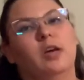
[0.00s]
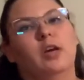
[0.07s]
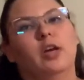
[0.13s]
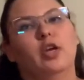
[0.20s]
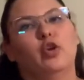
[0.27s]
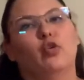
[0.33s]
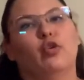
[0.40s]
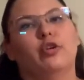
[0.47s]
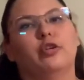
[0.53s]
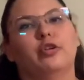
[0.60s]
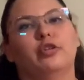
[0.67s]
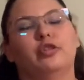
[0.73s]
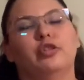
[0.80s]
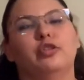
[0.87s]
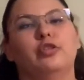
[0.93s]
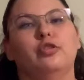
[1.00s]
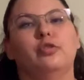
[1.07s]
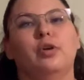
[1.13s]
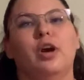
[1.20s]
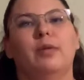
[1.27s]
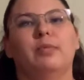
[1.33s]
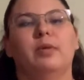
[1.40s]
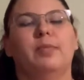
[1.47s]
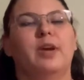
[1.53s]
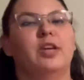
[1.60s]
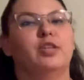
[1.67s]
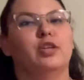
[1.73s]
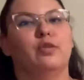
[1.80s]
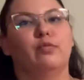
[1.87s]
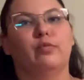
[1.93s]
in order to help the
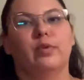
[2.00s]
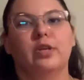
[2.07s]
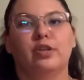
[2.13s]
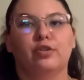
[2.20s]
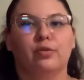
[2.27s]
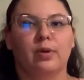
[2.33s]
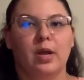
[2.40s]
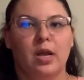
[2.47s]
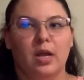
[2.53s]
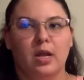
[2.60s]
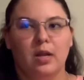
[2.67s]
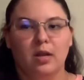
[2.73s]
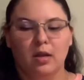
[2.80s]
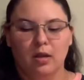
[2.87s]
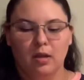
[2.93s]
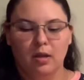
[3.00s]
patient retrain